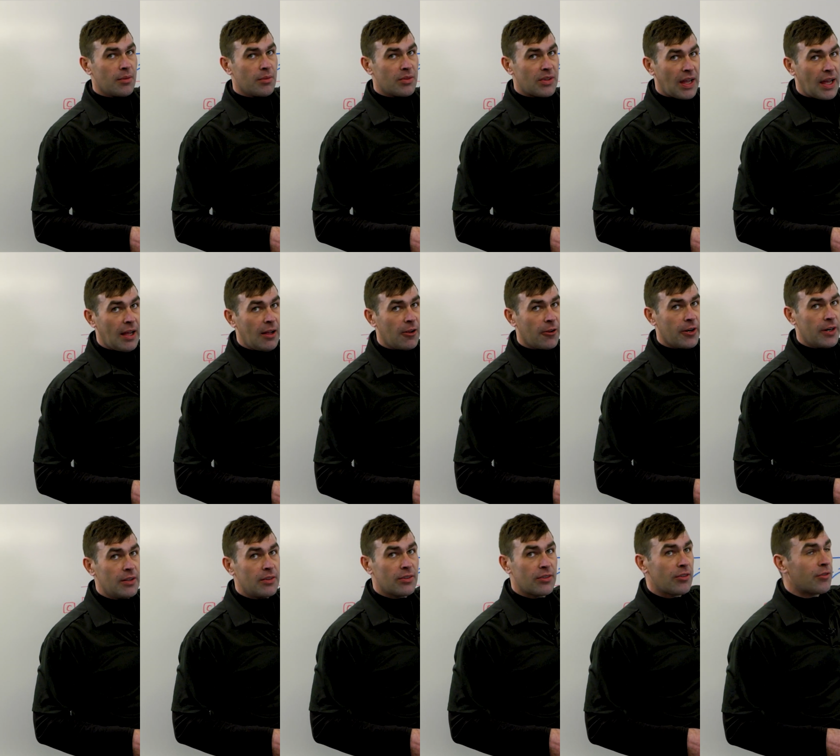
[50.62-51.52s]

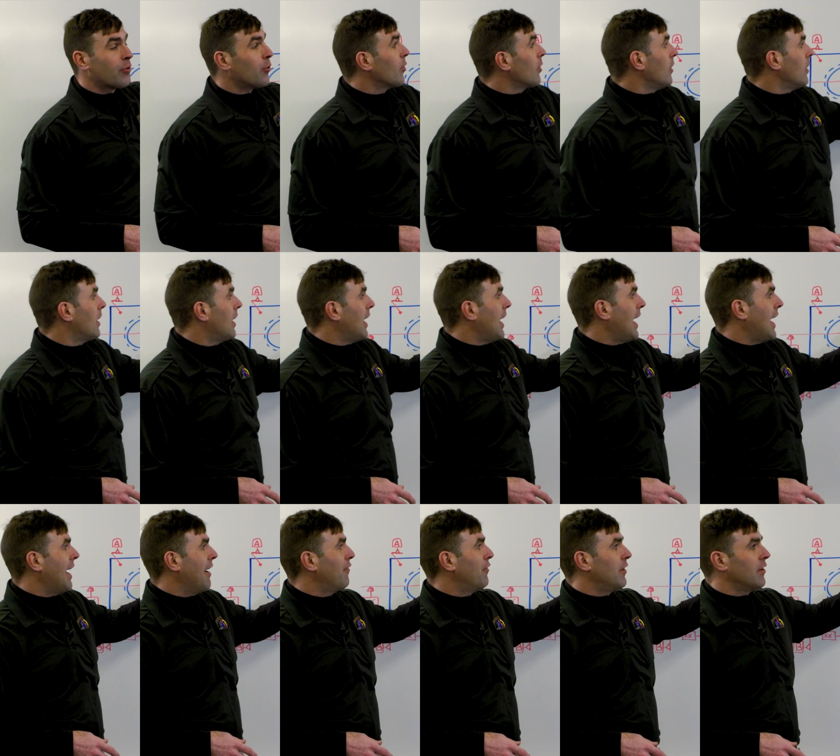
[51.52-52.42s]
tolerance for a
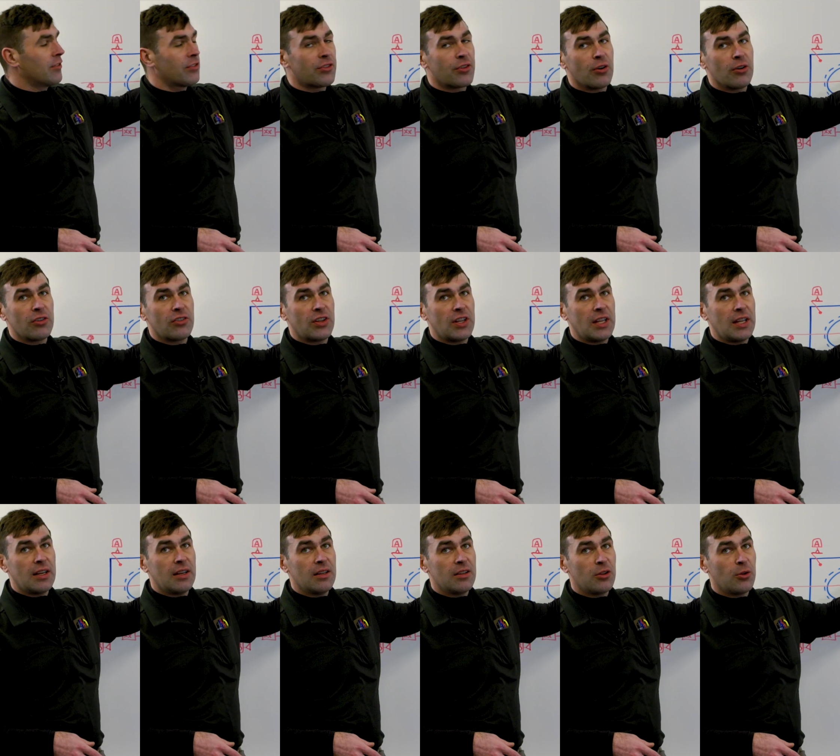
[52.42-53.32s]
1/2 inch
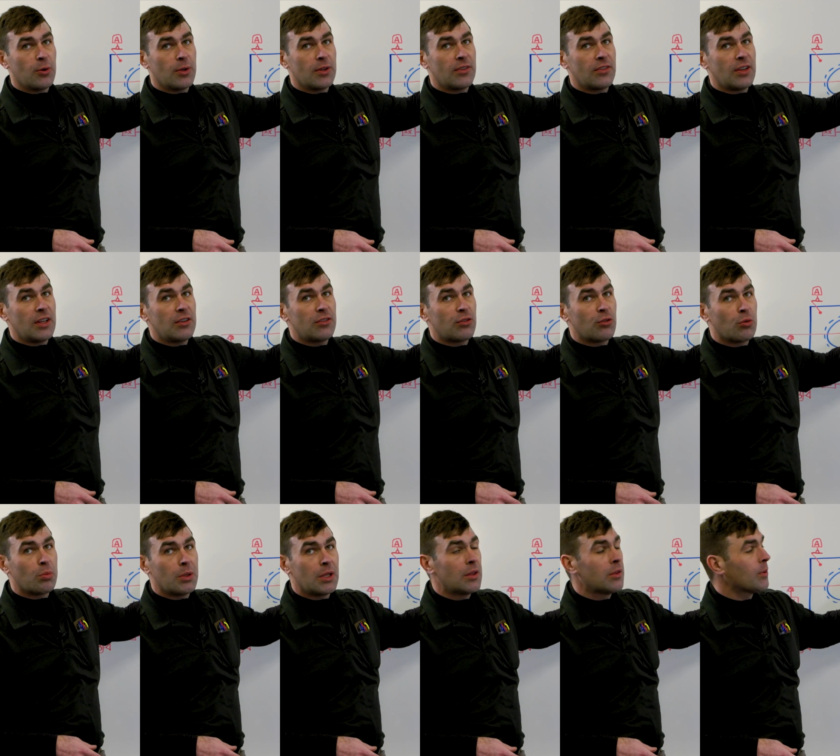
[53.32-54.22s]
13 UNC
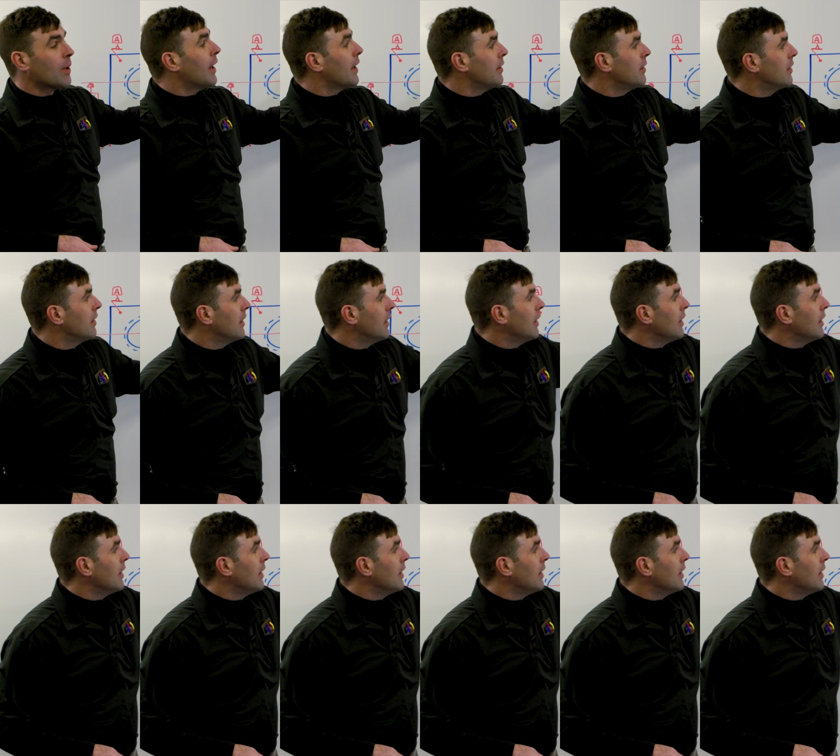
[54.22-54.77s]
2B thread